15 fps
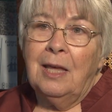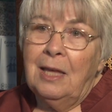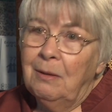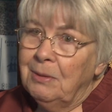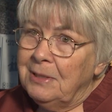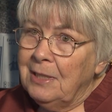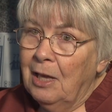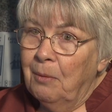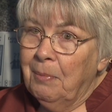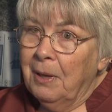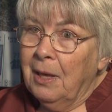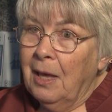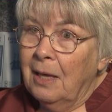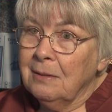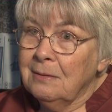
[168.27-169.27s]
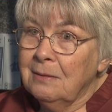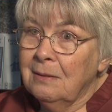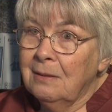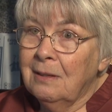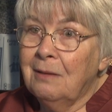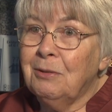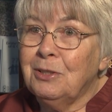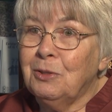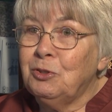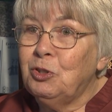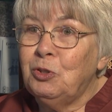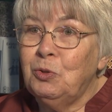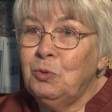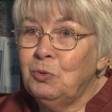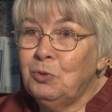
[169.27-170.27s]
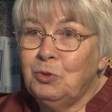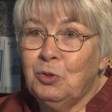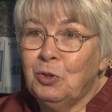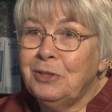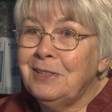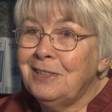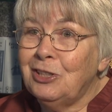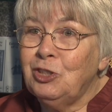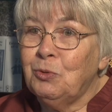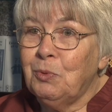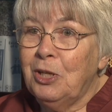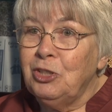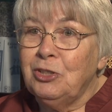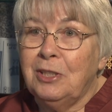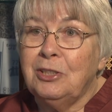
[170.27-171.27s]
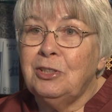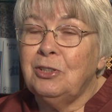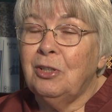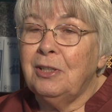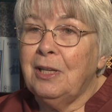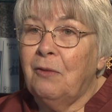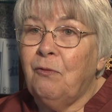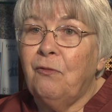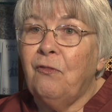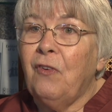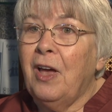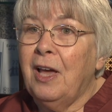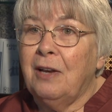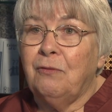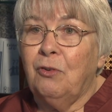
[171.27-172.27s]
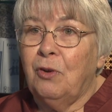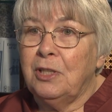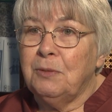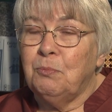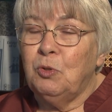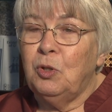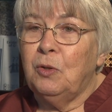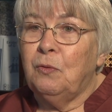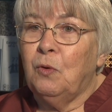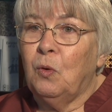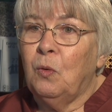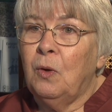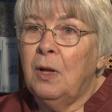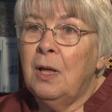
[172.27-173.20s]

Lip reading: He was helping us. It was a good situation. It turned out fine for us, beautiful.